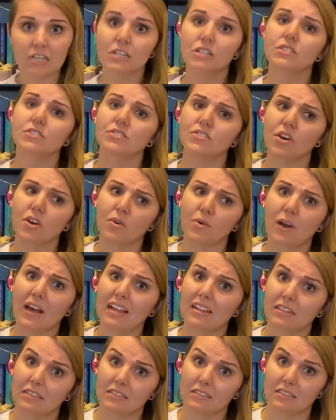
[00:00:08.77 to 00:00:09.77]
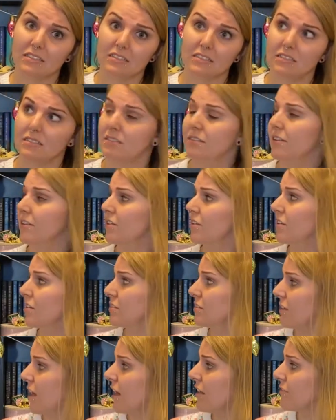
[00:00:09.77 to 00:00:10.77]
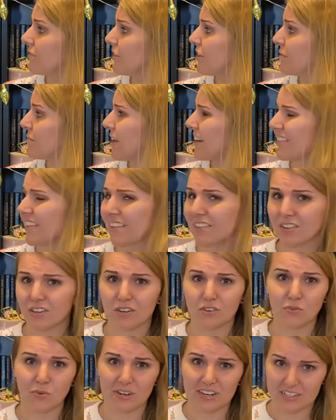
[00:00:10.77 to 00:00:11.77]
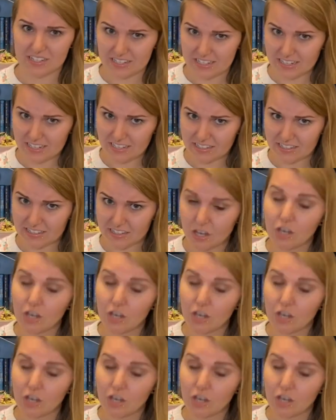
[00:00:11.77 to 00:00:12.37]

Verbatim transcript: So, there are a lot of them. I think there are twenty-six.